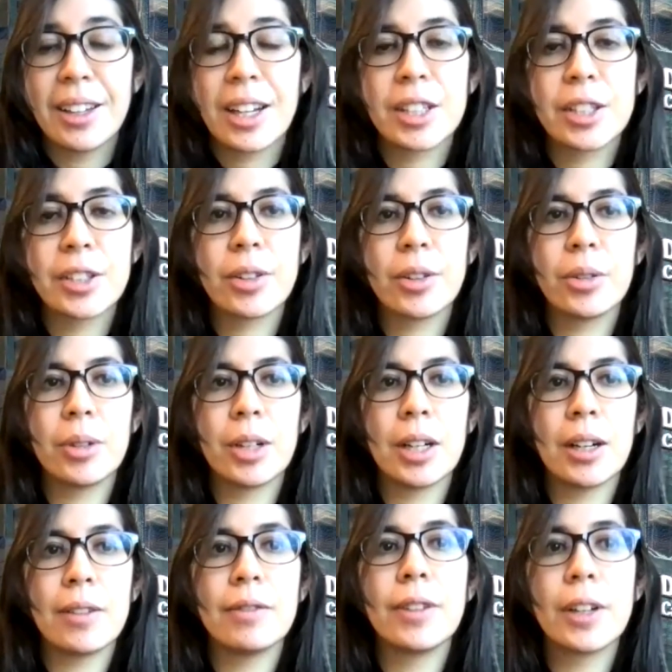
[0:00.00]
Yeah, so
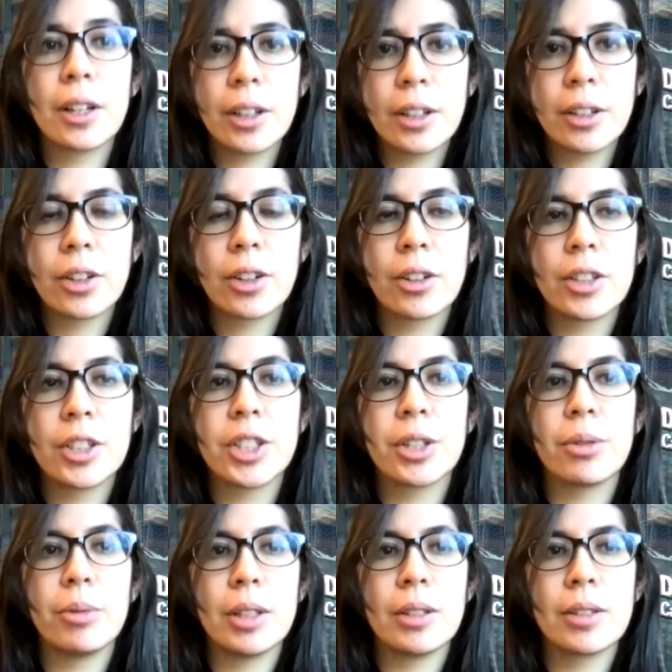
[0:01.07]
um, very
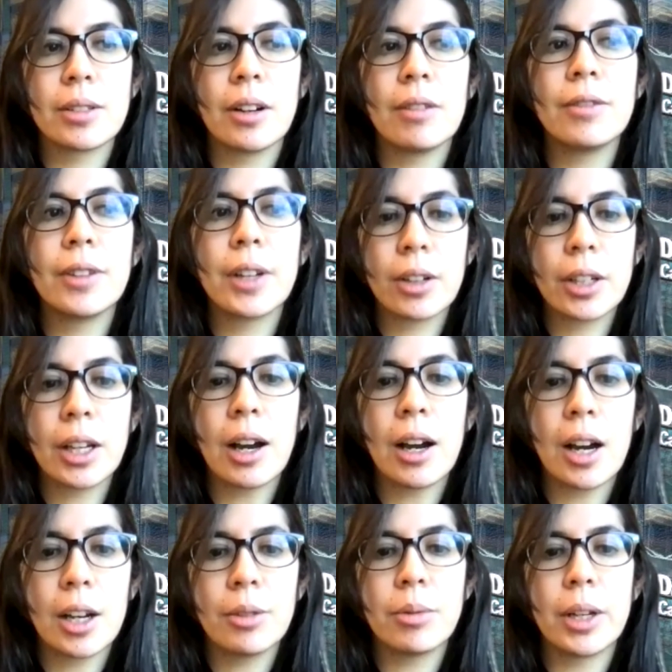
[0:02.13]
encouraging. We saw very
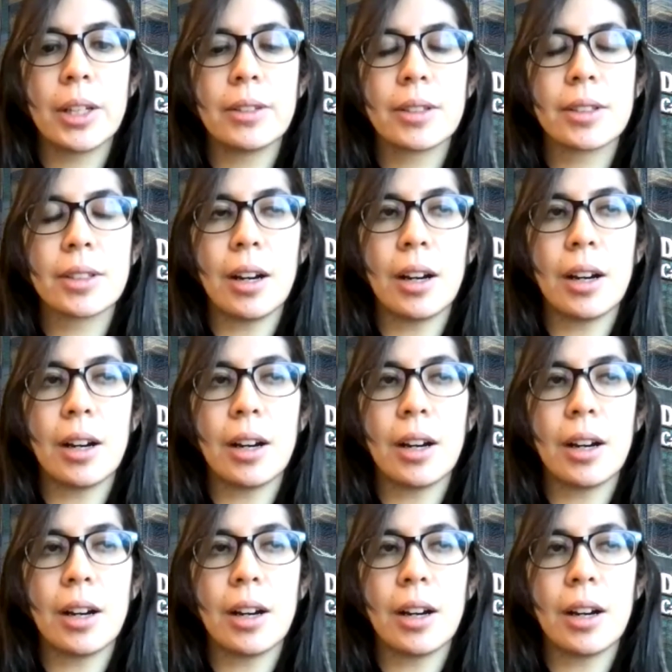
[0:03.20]
high rates